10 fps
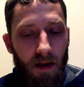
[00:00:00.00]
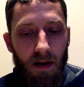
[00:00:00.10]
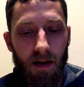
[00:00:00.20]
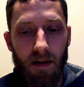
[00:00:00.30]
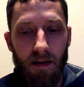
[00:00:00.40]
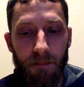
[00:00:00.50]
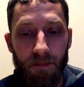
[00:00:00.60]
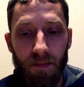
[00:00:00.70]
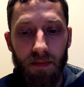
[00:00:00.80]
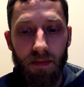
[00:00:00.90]

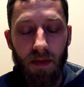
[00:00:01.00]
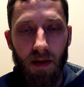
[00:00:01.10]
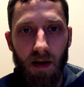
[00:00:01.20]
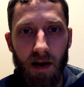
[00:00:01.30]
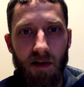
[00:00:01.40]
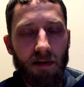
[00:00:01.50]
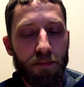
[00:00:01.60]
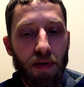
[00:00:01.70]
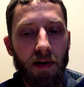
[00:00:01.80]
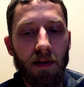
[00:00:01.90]
I
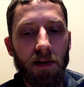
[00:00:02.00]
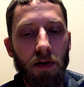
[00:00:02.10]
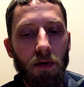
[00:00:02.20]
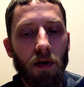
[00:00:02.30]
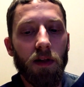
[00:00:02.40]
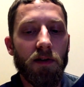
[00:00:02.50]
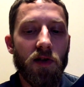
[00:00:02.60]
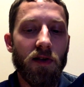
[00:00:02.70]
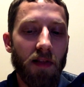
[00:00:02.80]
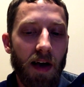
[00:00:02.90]
just put a new clutch
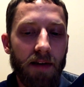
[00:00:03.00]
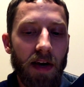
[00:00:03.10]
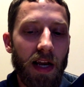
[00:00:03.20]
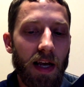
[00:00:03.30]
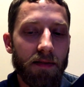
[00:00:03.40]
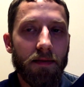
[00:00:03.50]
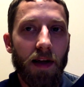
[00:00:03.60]
slave in it.